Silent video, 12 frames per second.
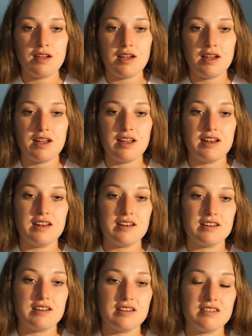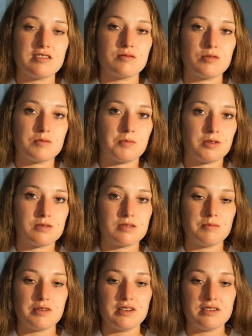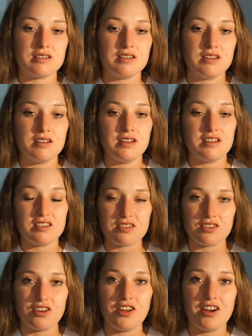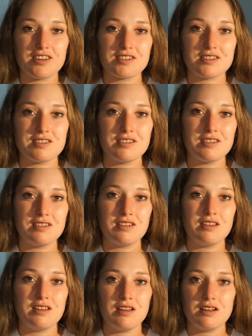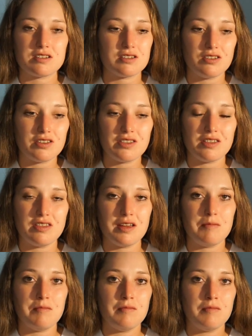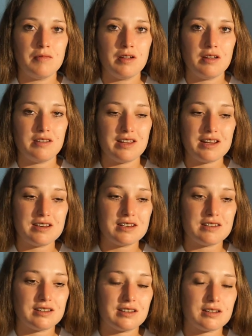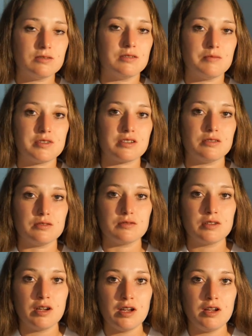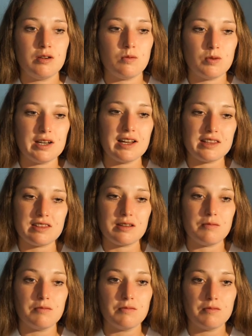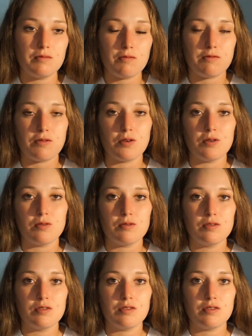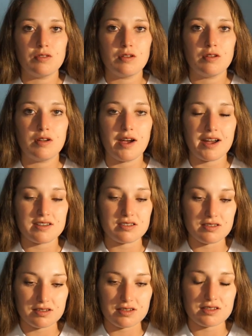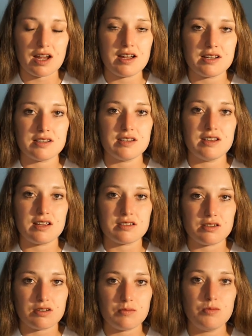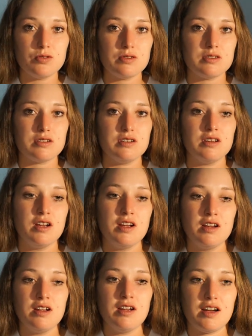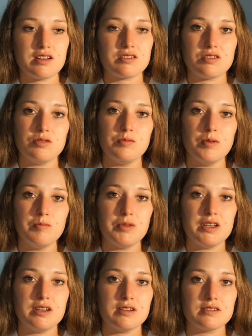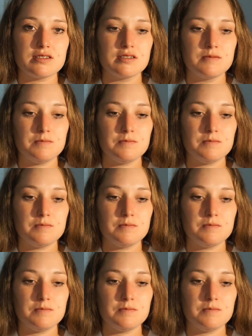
And this responsibility is on us. It's not them. They didn't kill themselves. We let them fall as a society, as a community, as human beings.